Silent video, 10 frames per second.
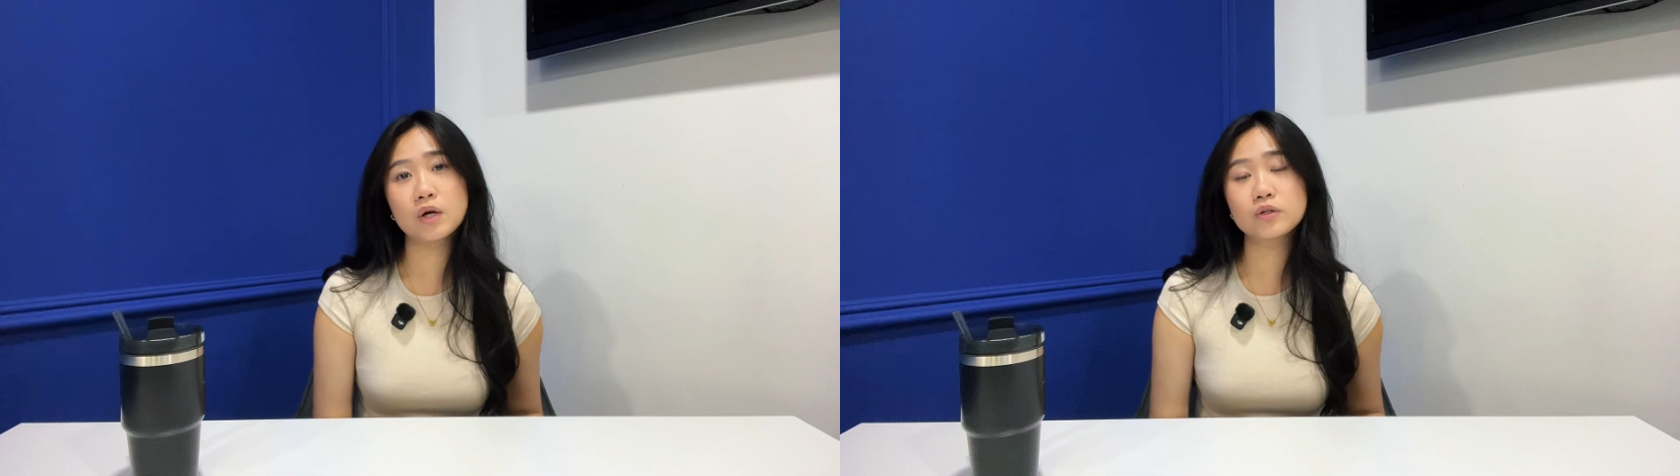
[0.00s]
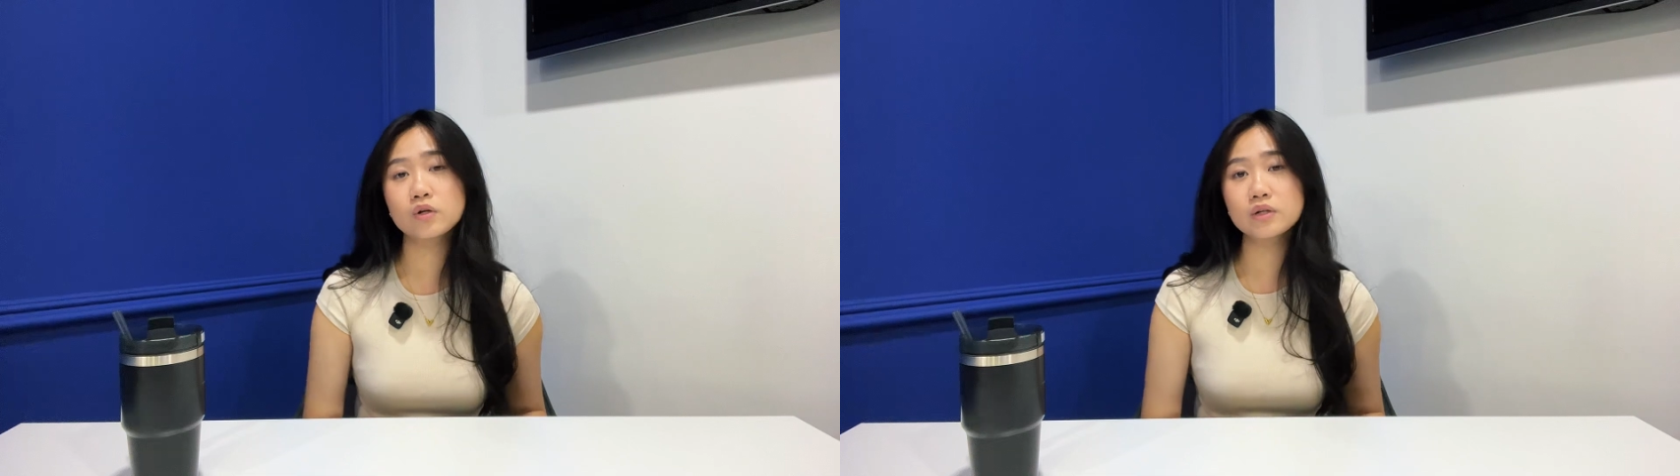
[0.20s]

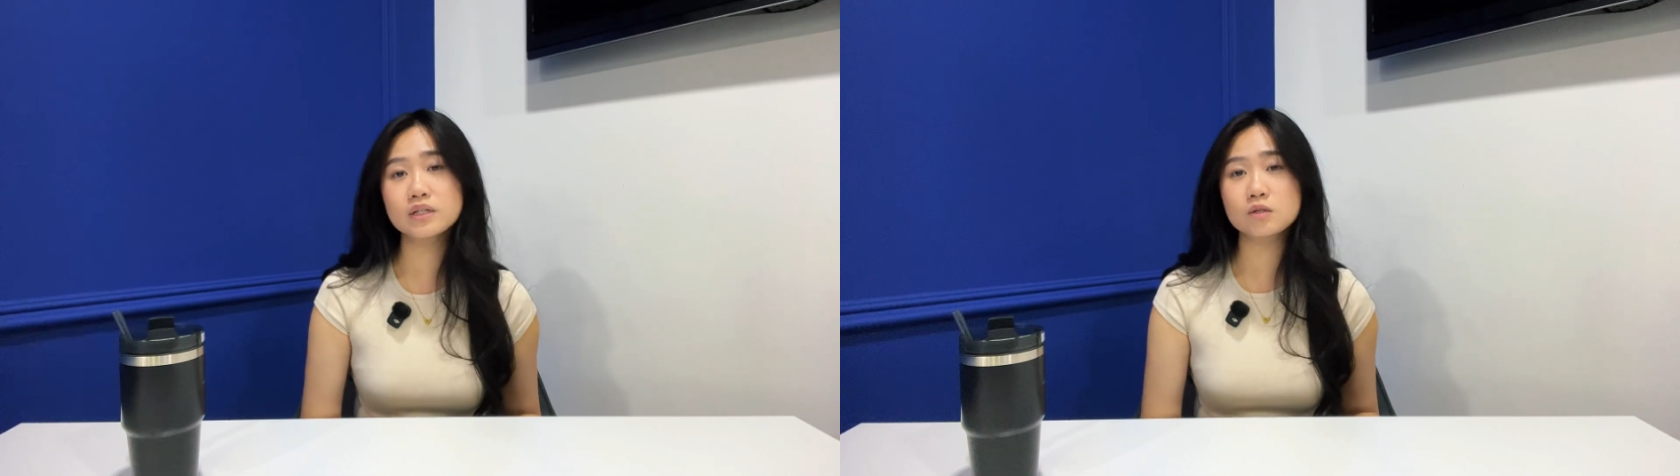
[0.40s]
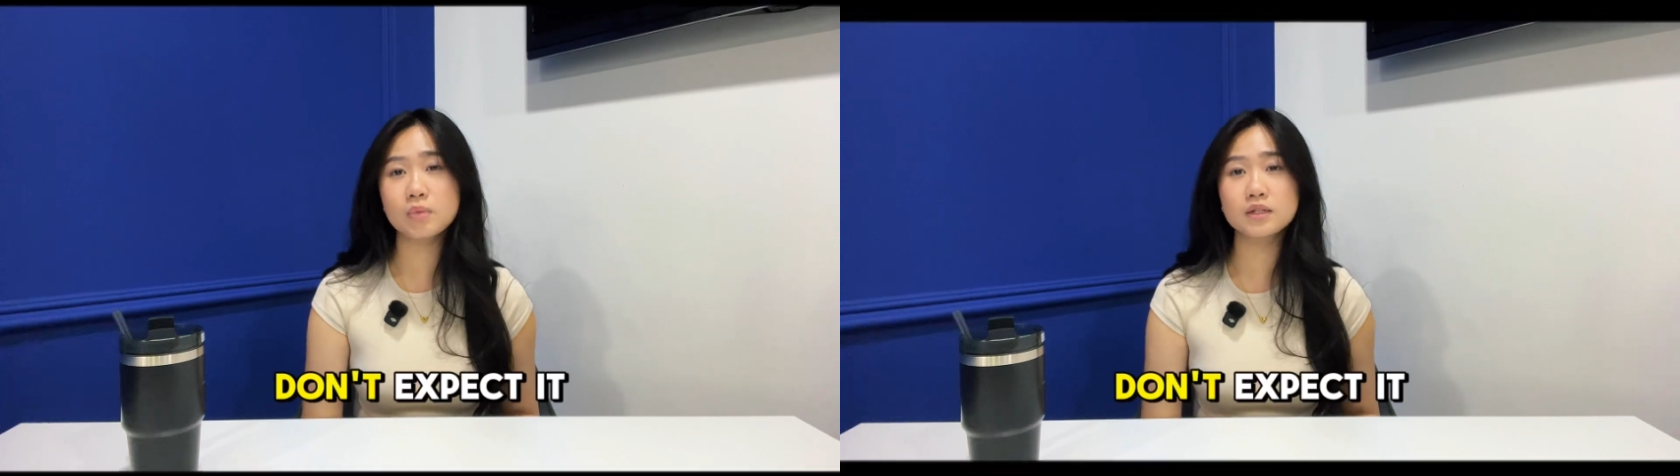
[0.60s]
but don't
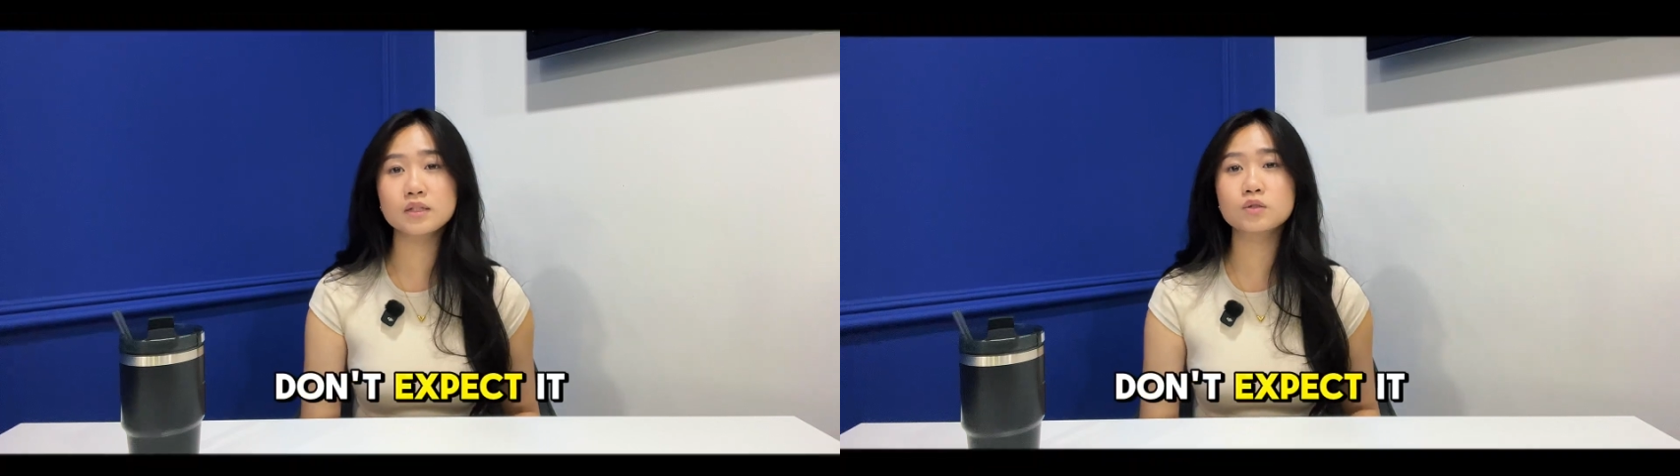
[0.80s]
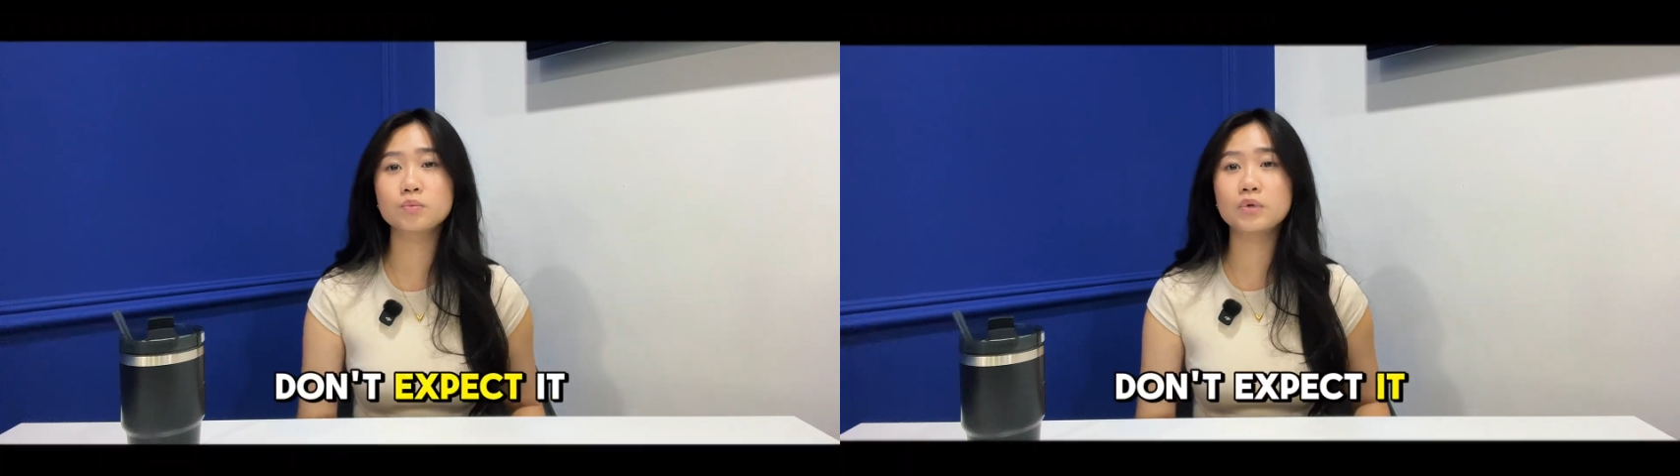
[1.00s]
expect
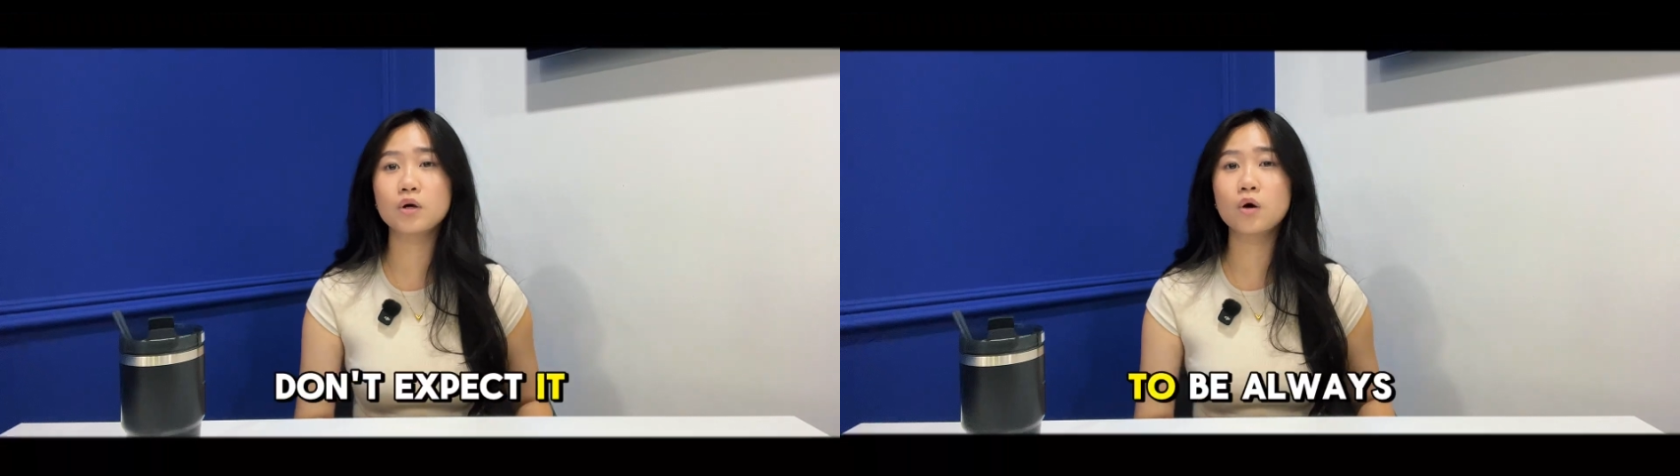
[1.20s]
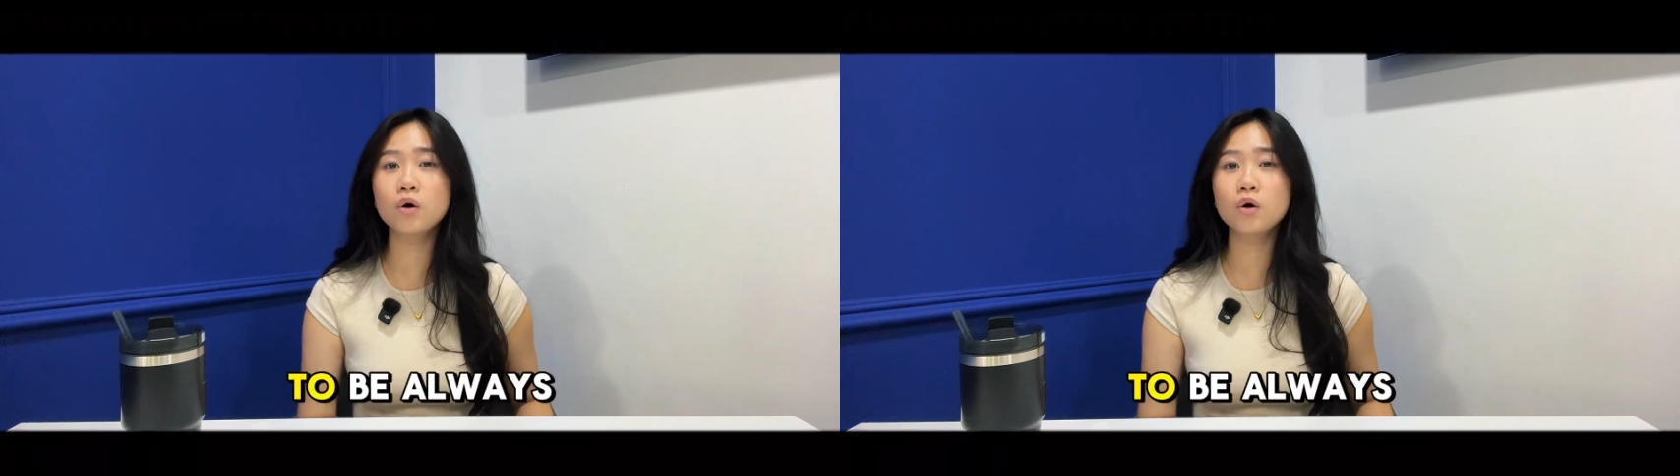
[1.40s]
it to be